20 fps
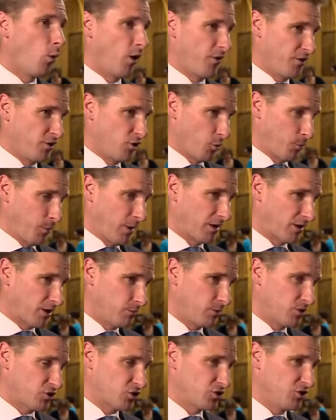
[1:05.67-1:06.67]
why the
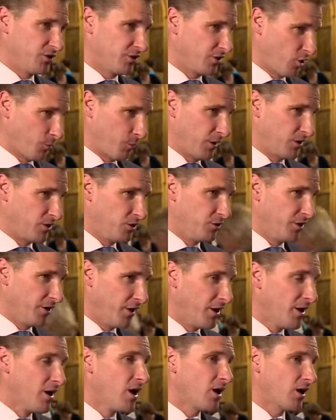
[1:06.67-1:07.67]
European Commission and the European
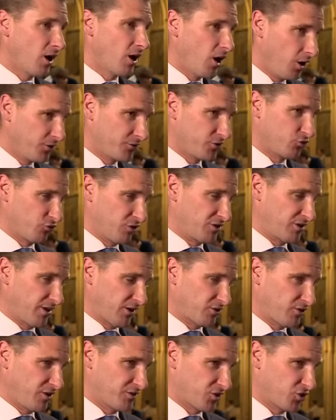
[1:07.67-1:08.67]
Union can't agree
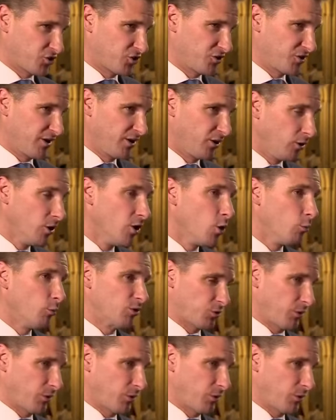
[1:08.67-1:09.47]
to that transition deal,